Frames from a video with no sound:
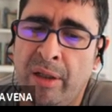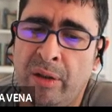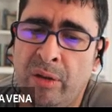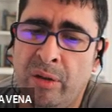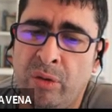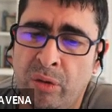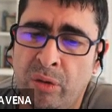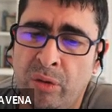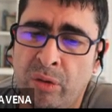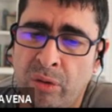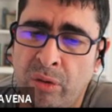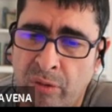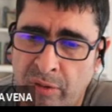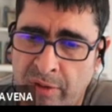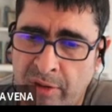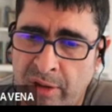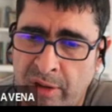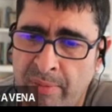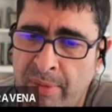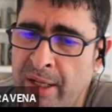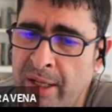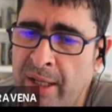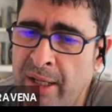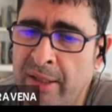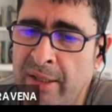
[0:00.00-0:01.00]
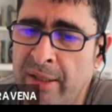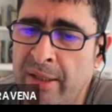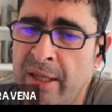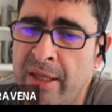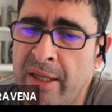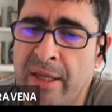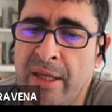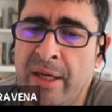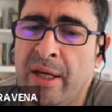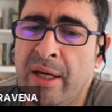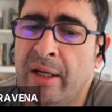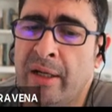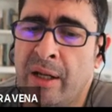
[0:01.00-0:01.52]
similar
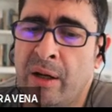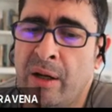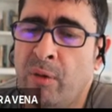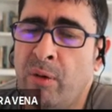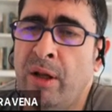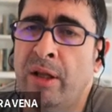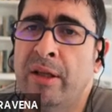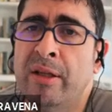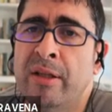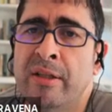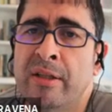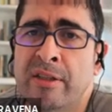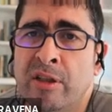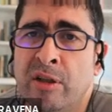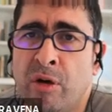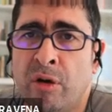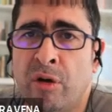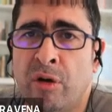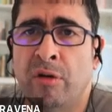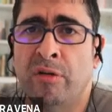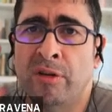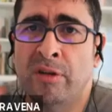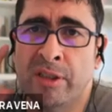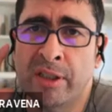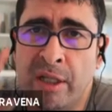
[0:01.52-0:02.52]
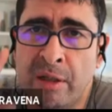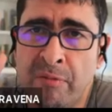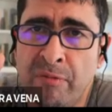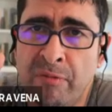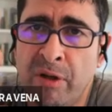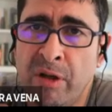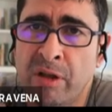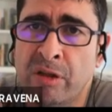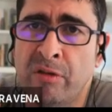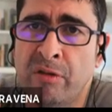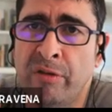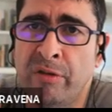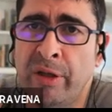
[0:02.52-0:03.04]
idea, calculate and score, same
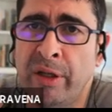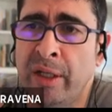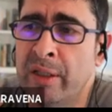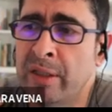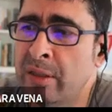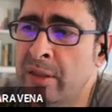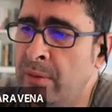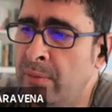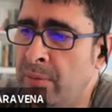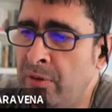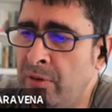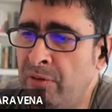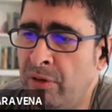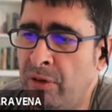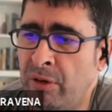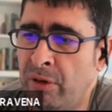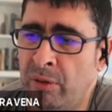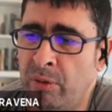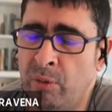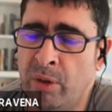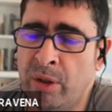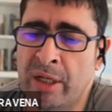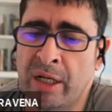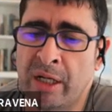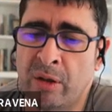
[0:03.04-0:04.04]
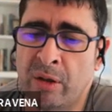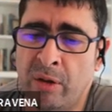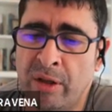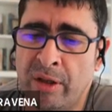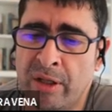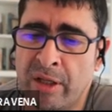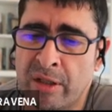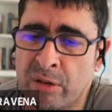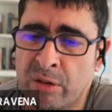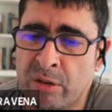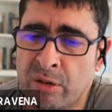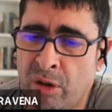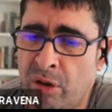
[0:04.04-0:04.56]
philosophy as before, we calculate
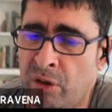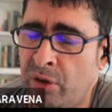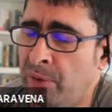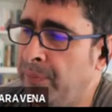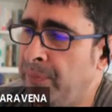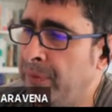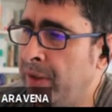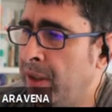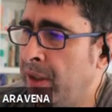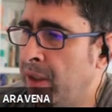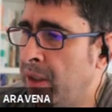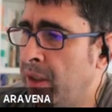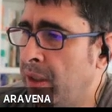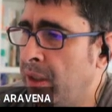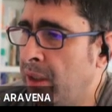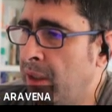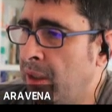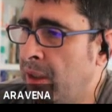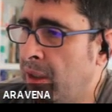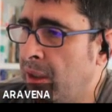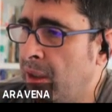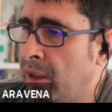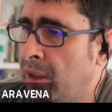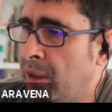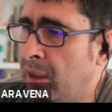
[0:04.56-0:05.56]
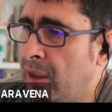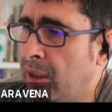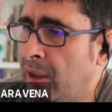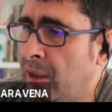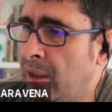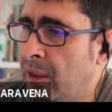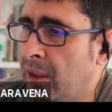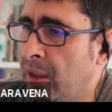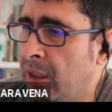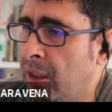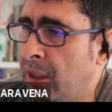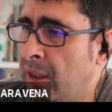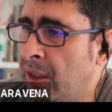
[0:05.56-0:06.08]
the score.
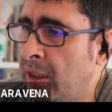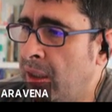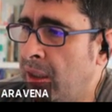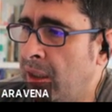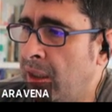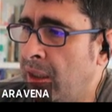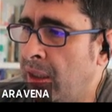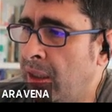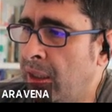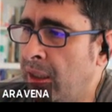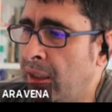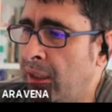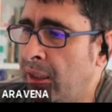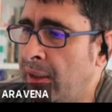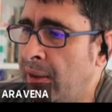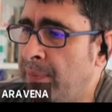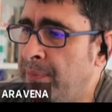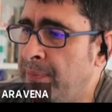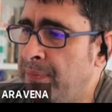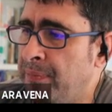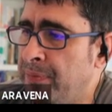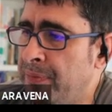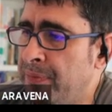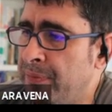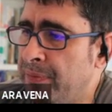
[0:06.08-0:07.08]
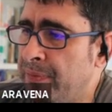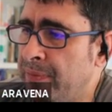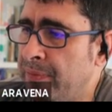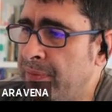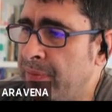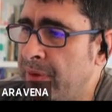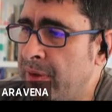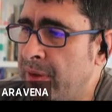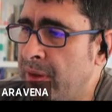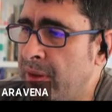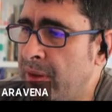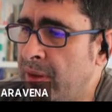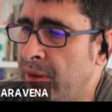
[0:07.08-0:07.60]
And
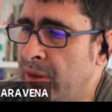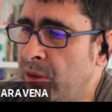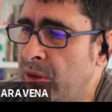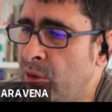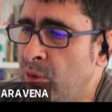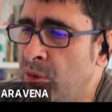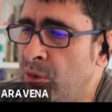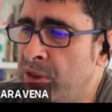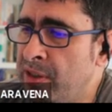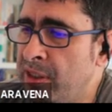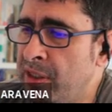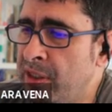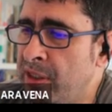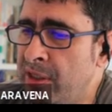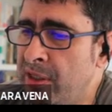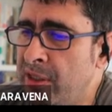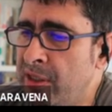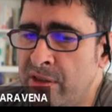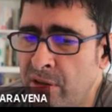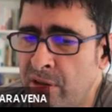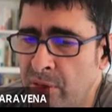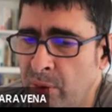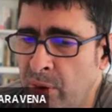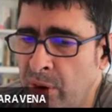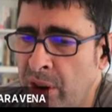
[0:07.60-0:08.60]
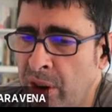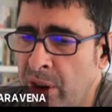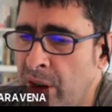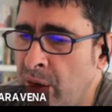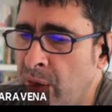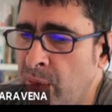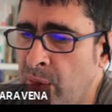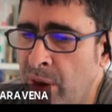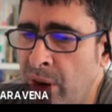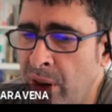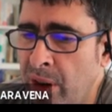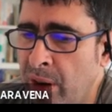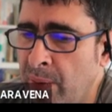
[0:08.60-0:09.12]
you will see the score
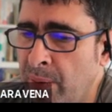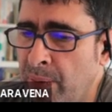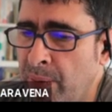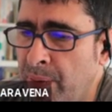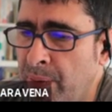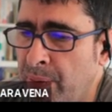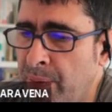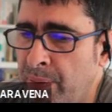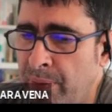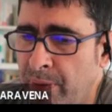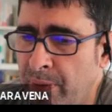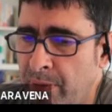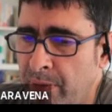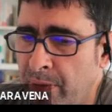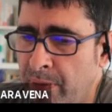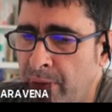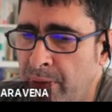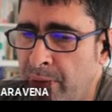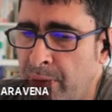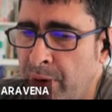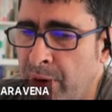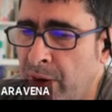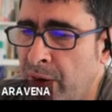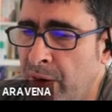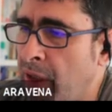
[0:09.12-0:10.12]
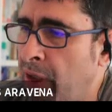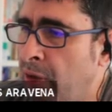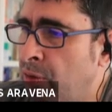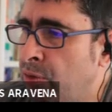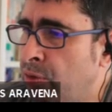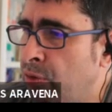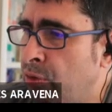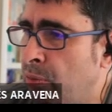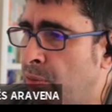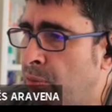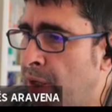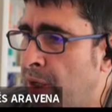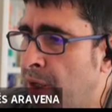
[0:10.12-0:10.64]
will probably not
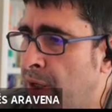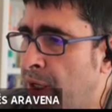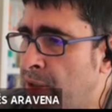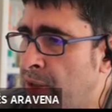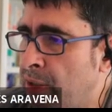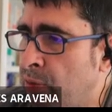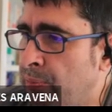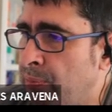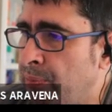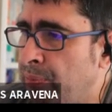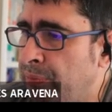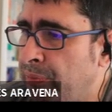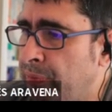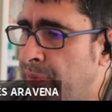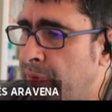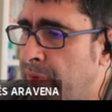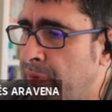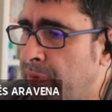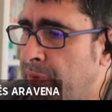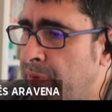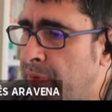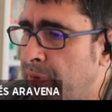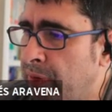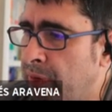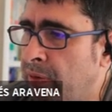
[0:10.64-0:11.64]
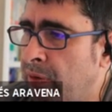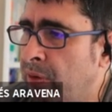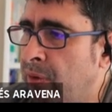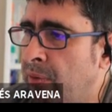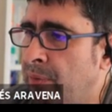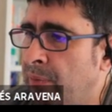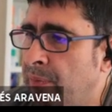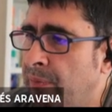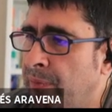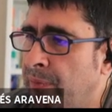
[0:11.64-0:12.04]
surprise you. So